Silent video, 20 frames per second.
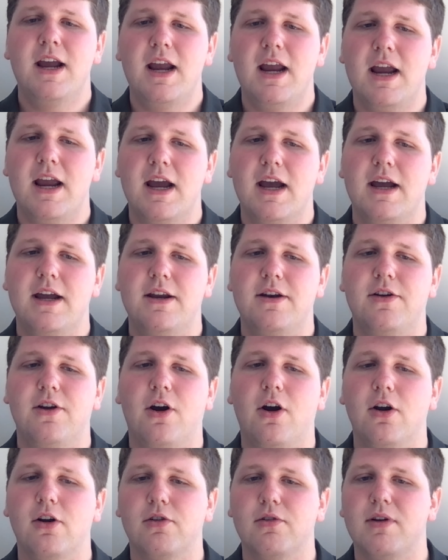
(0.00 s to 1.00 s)
and
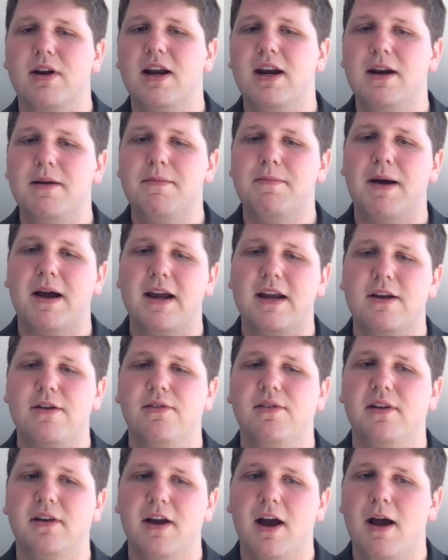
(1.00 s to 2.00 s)
are created by
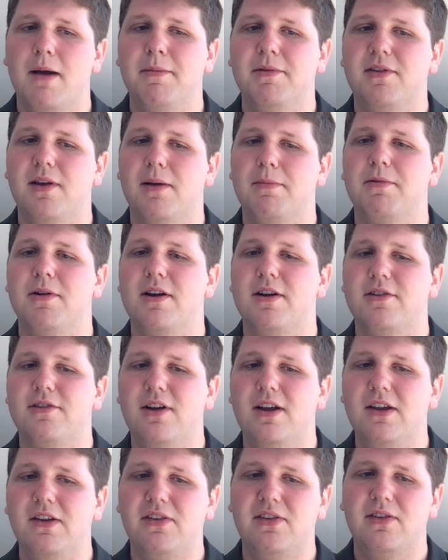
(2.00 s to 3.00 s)
using comma-separated
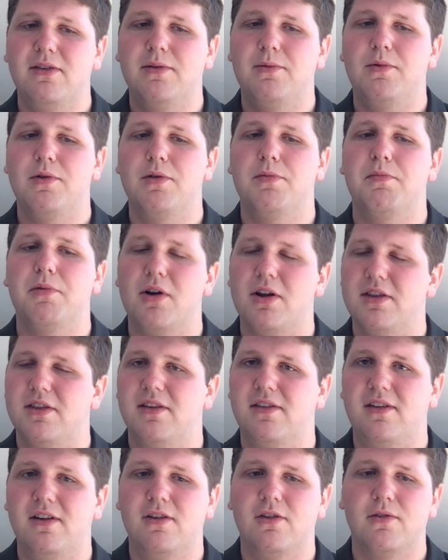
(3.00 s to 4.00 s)
lists with
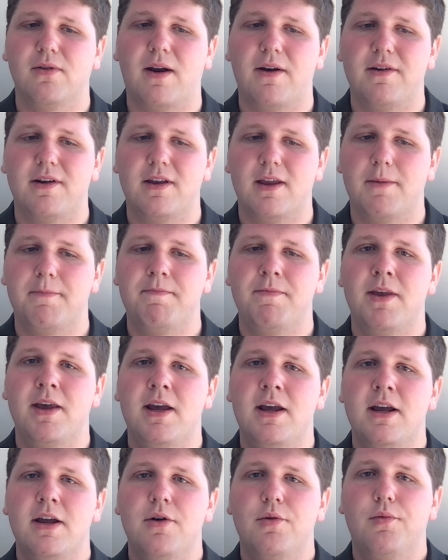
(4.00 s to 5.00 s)
parentheses surrounding them.
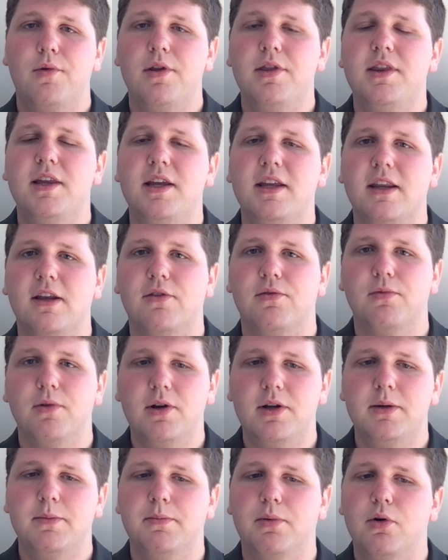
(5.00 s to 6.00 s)
One thing that's
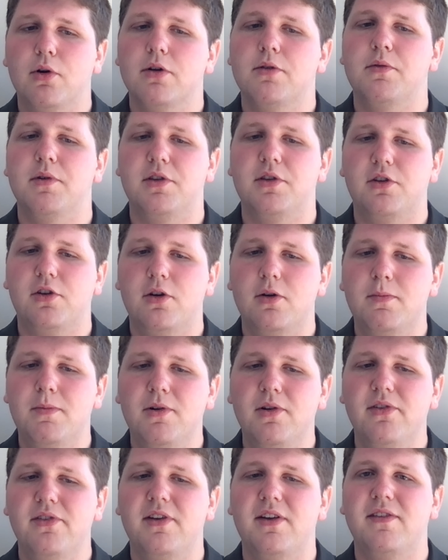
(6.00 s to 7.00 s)
really important with
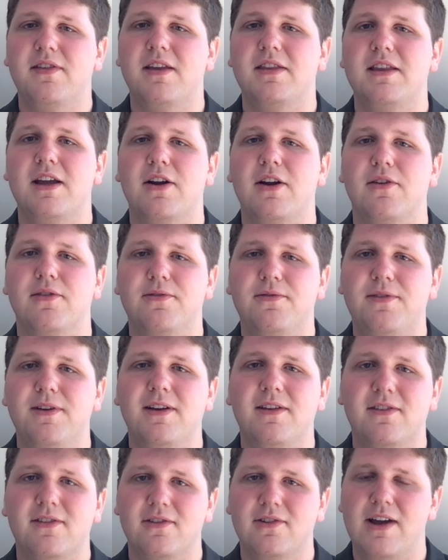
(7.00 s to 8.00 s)
tuples is that they are
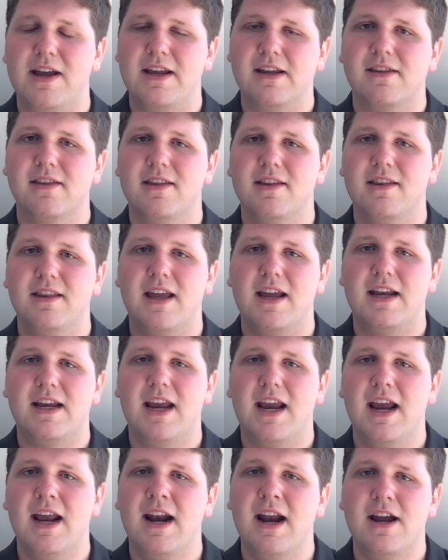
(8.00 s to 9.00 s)
fixed length. They
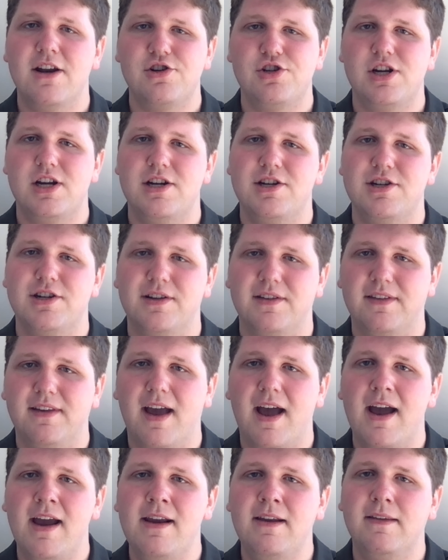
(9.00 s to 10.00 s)
cannot change in
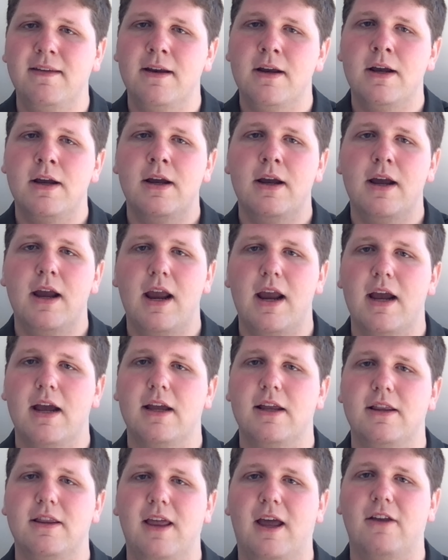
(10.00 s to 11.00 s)
size,
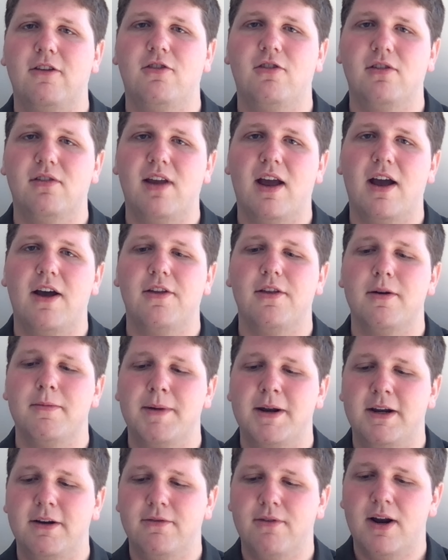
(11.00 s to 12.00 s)
and that's just how they're
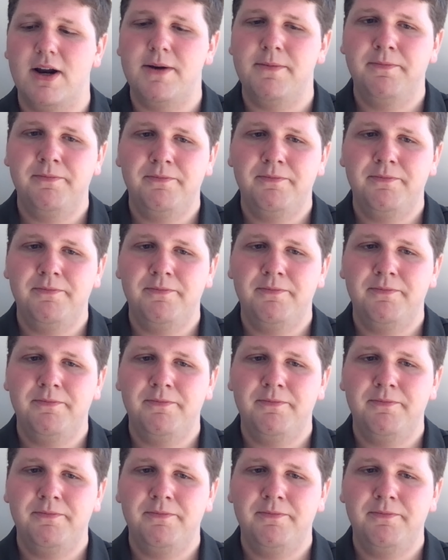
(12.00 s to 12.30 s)
made, right?